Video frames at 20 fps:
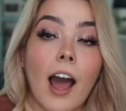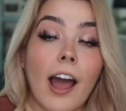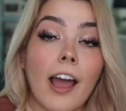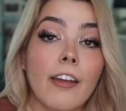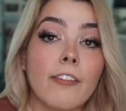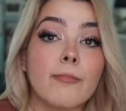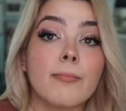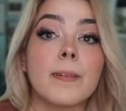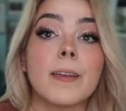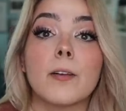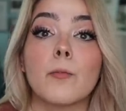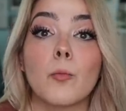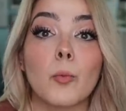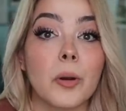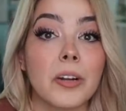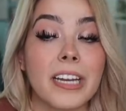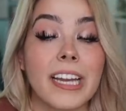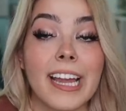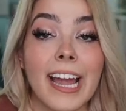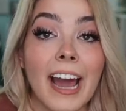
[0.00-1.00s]
I've been
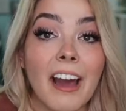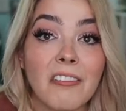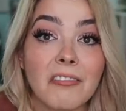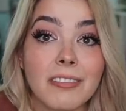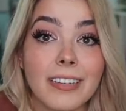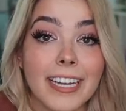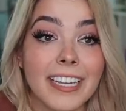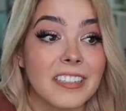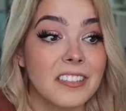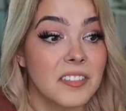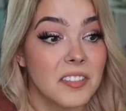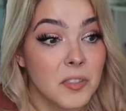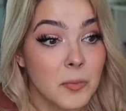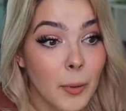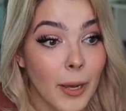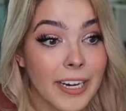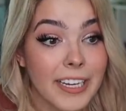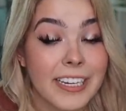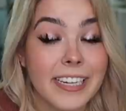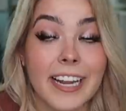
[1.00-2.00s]
working out, getting
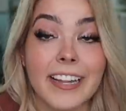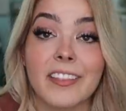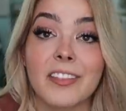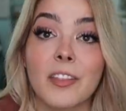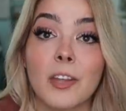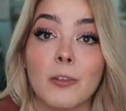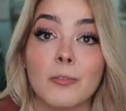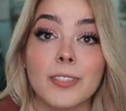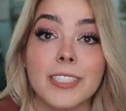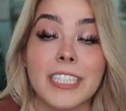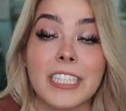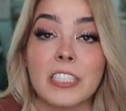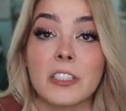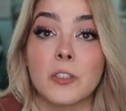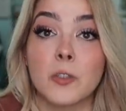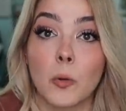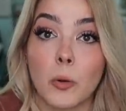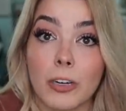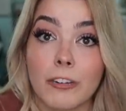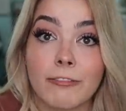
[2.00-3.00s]
sweaty, getting those
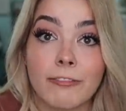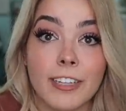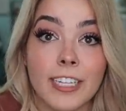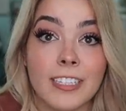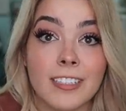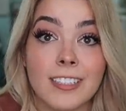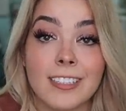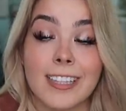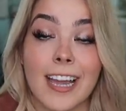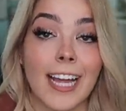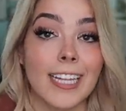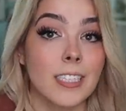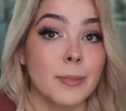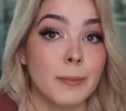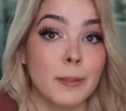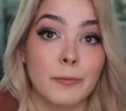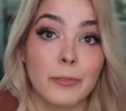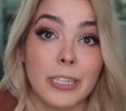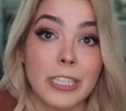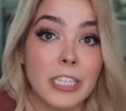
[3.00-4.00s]
endorphins. That's
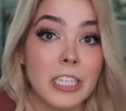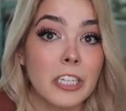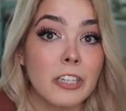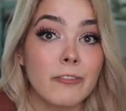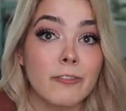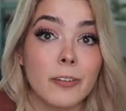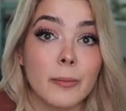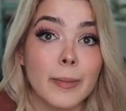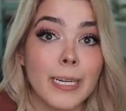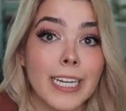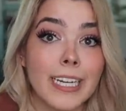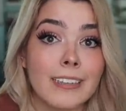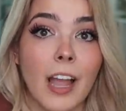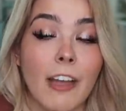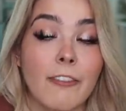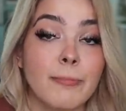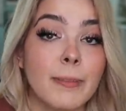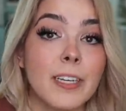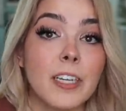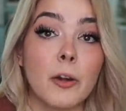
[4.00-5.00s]
been really good for me.
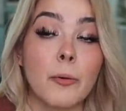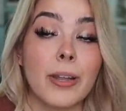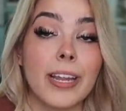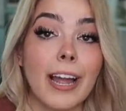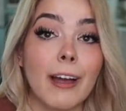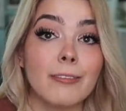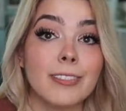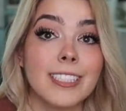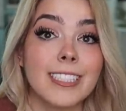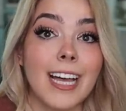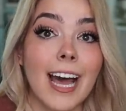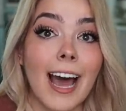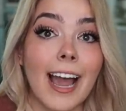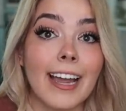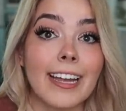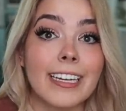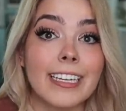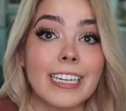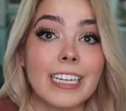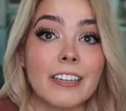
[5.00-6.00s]
I've been going
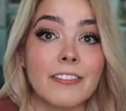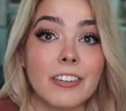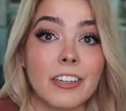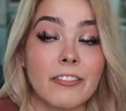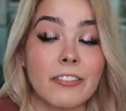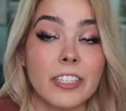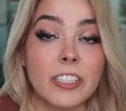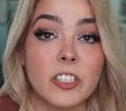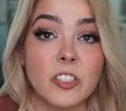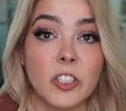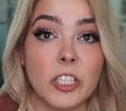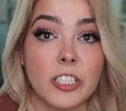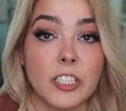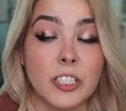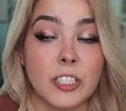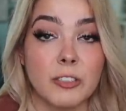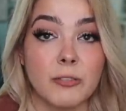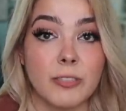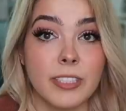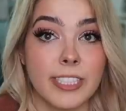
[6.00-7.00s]
outside, even if it's
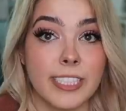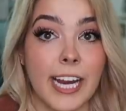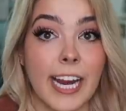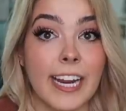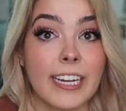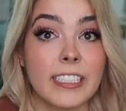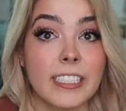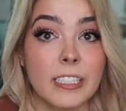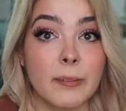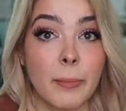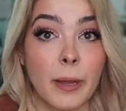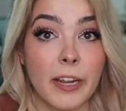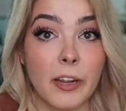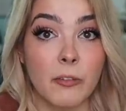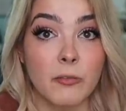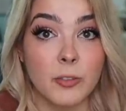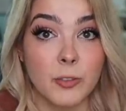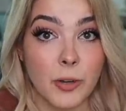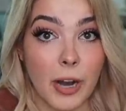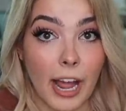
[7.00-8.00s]
just to stand in my
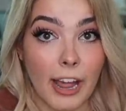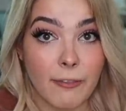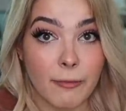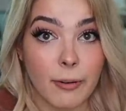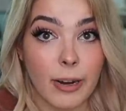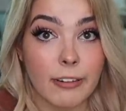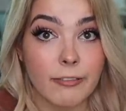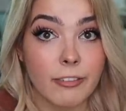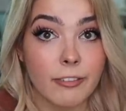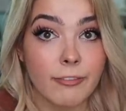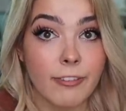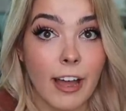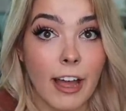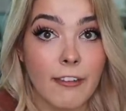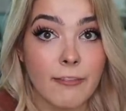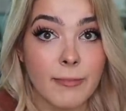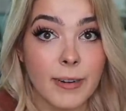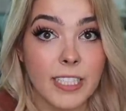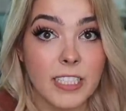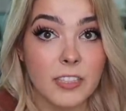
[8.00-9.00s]
own driveway for
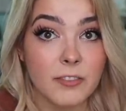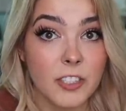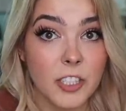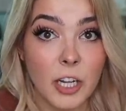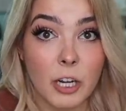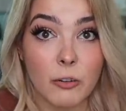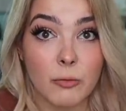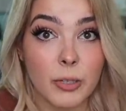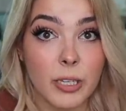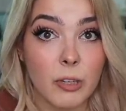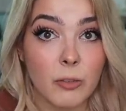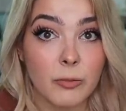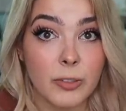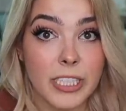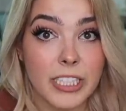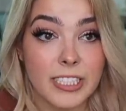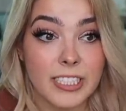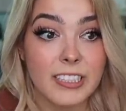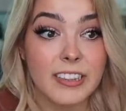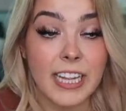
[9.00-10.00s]
5 minutes for no real
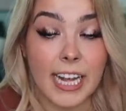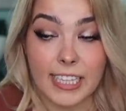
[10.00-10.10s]
reason.